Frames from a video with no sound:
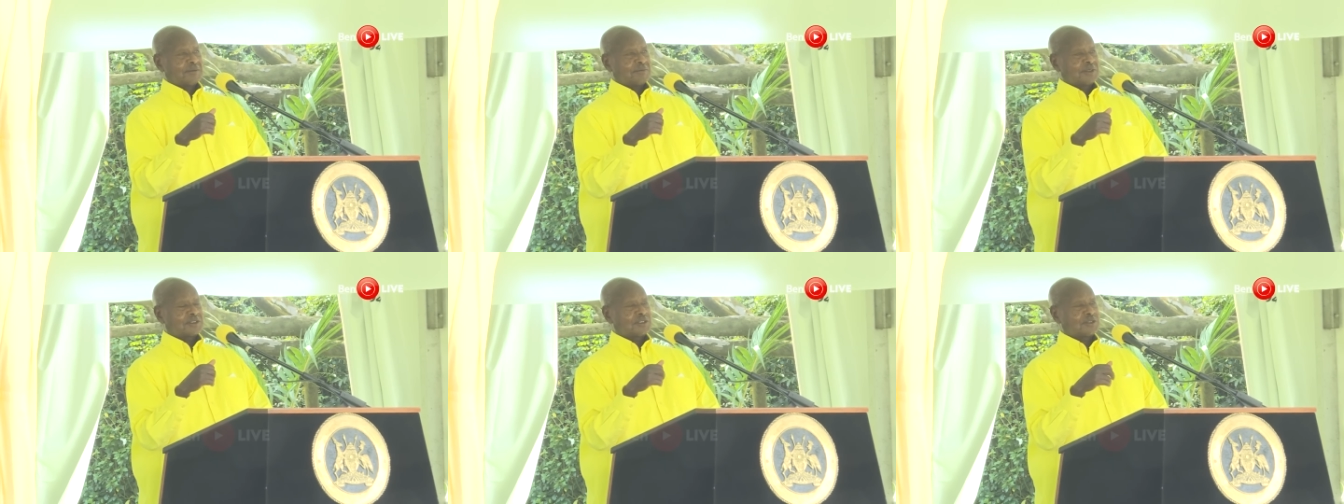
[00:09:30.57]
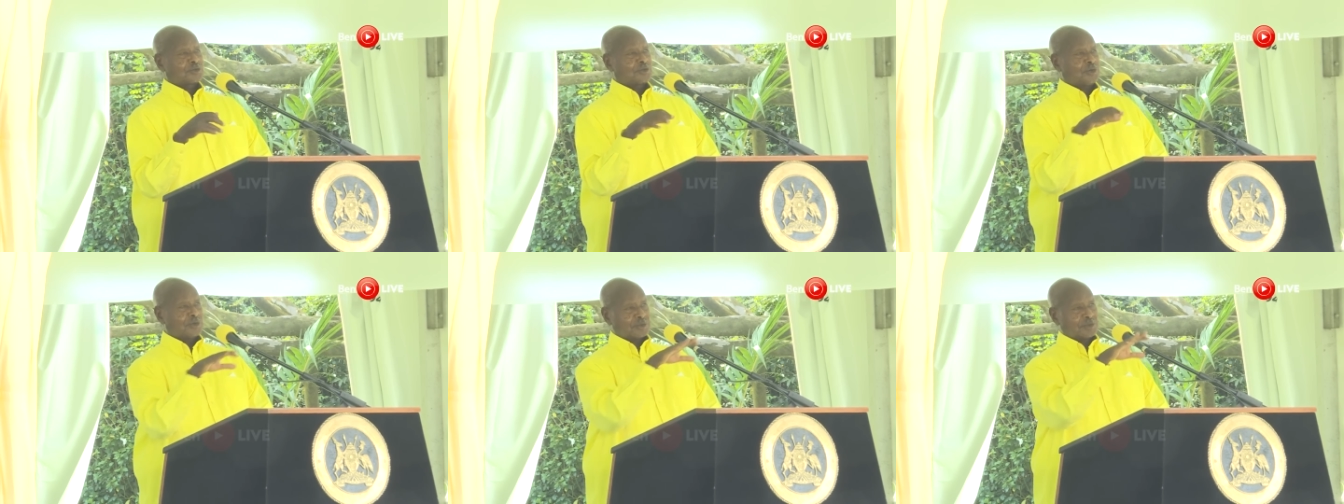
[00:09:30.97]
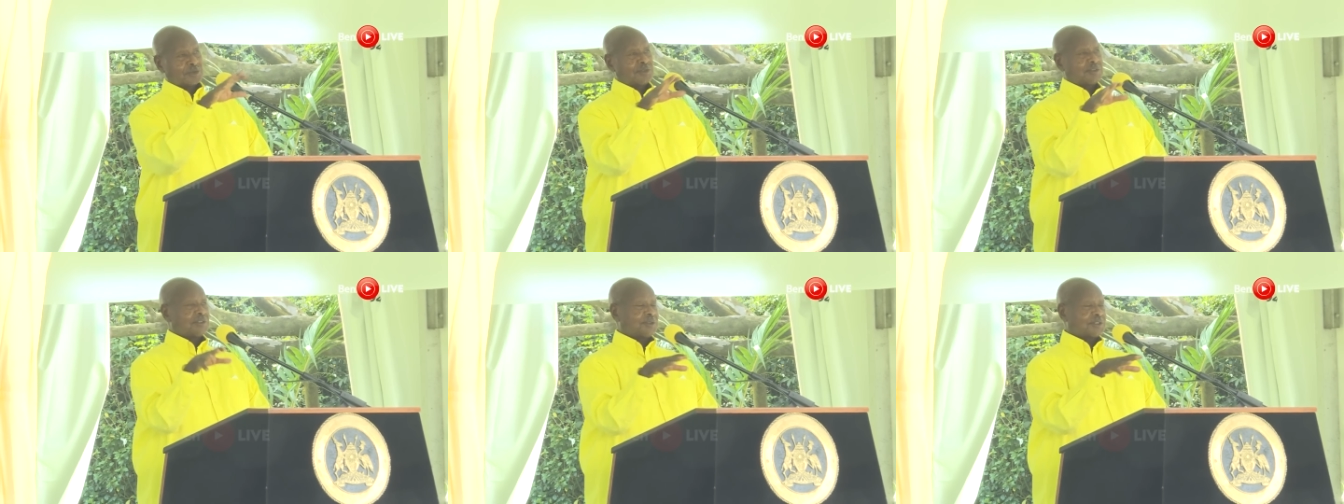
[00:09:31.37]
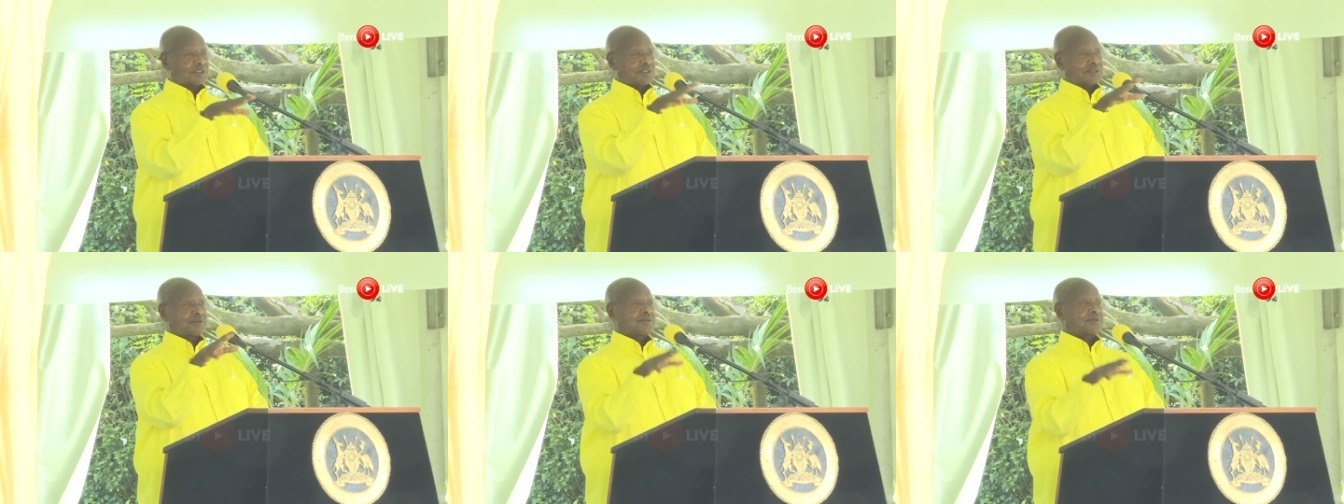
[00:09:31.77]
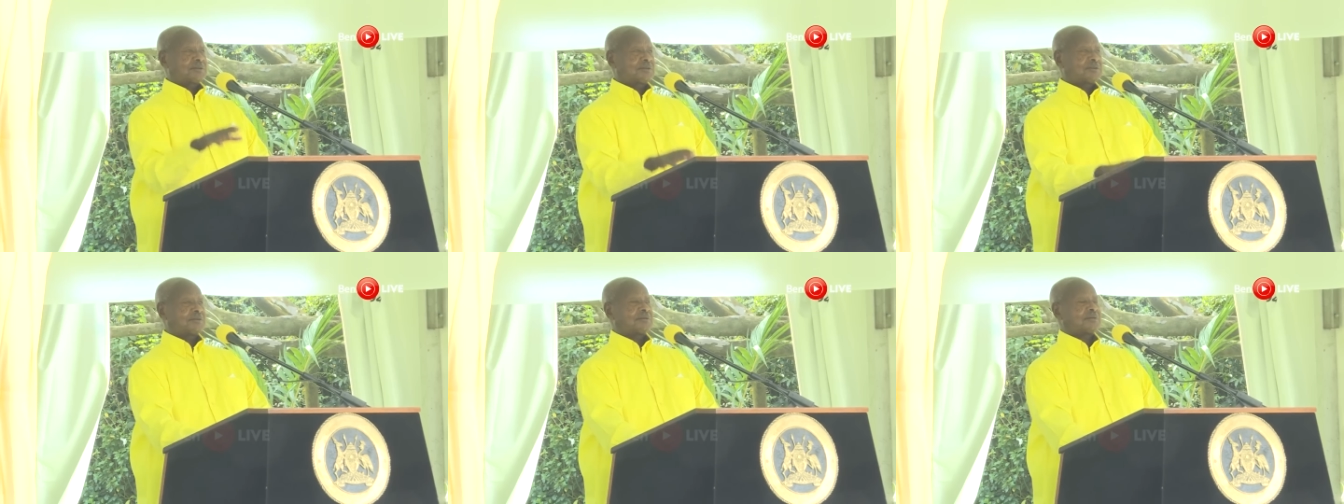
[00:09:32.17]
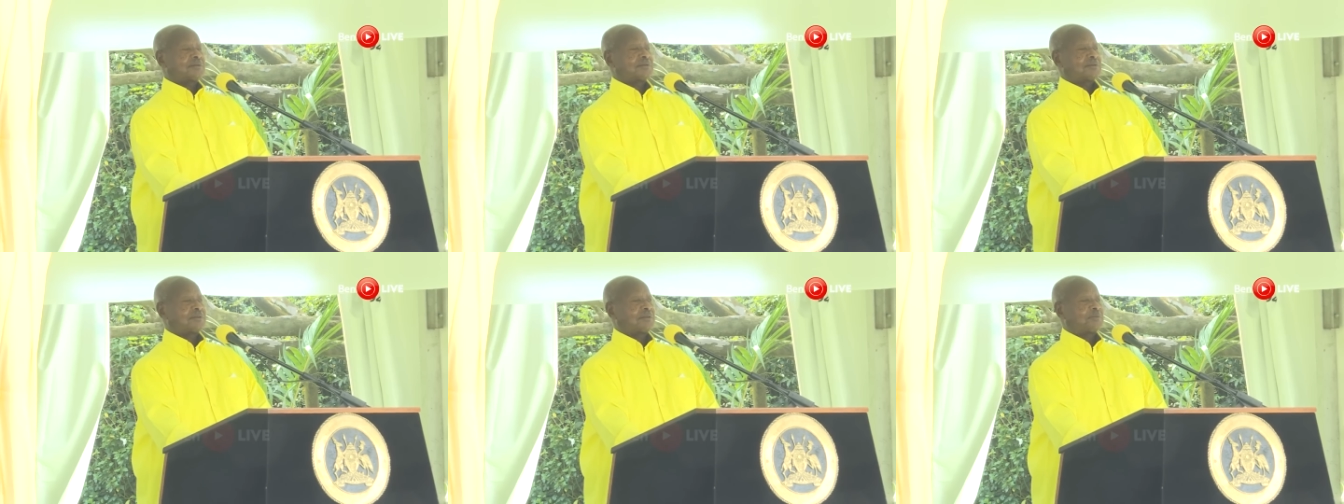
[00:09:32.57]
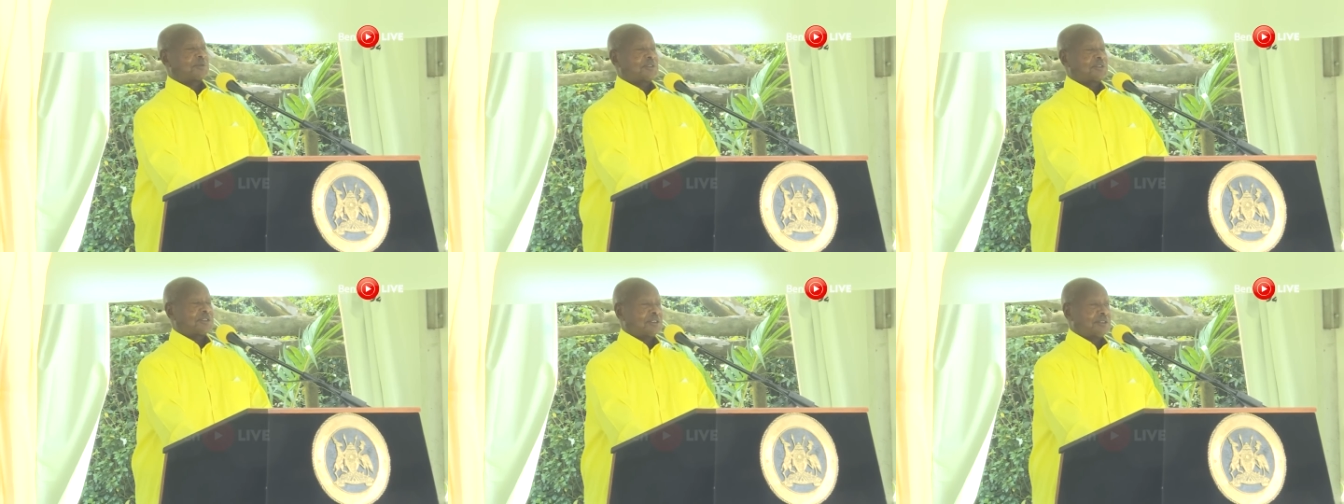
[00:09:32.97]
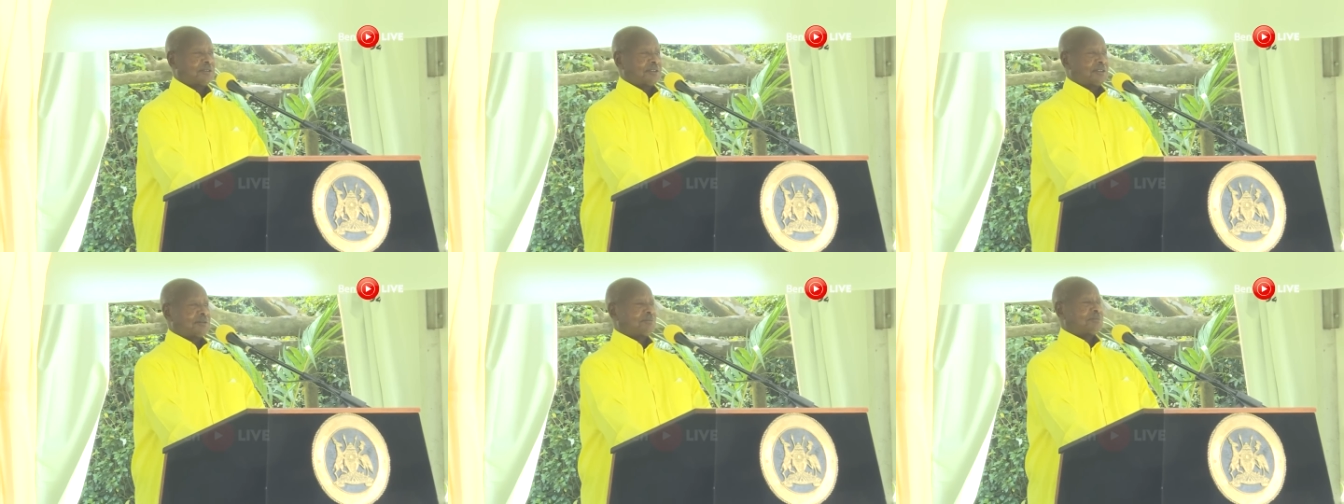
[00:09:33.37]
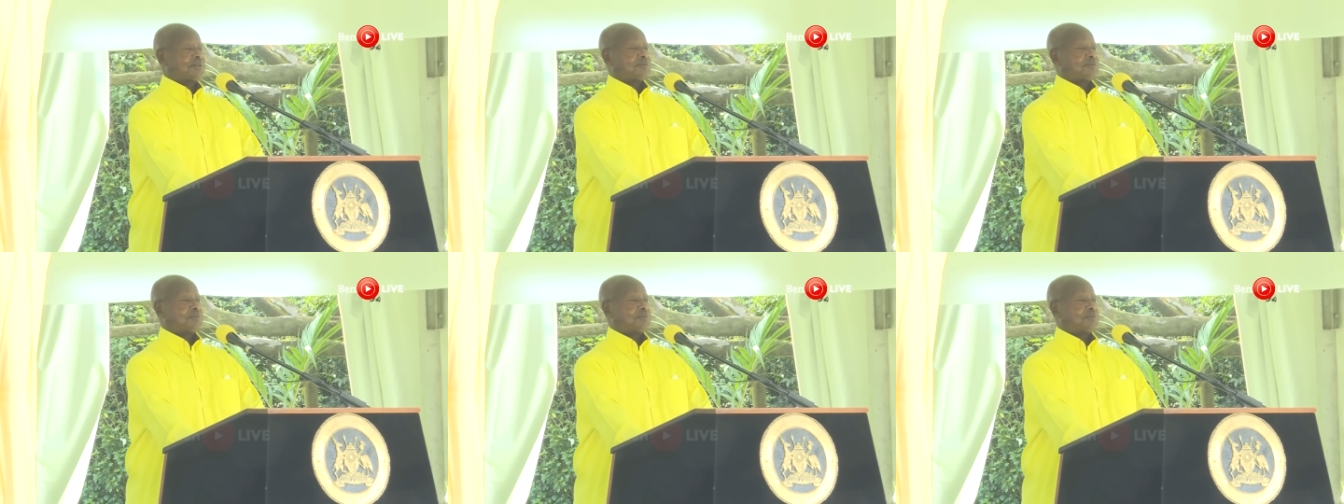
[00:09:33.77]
But in Congo, they were still operating in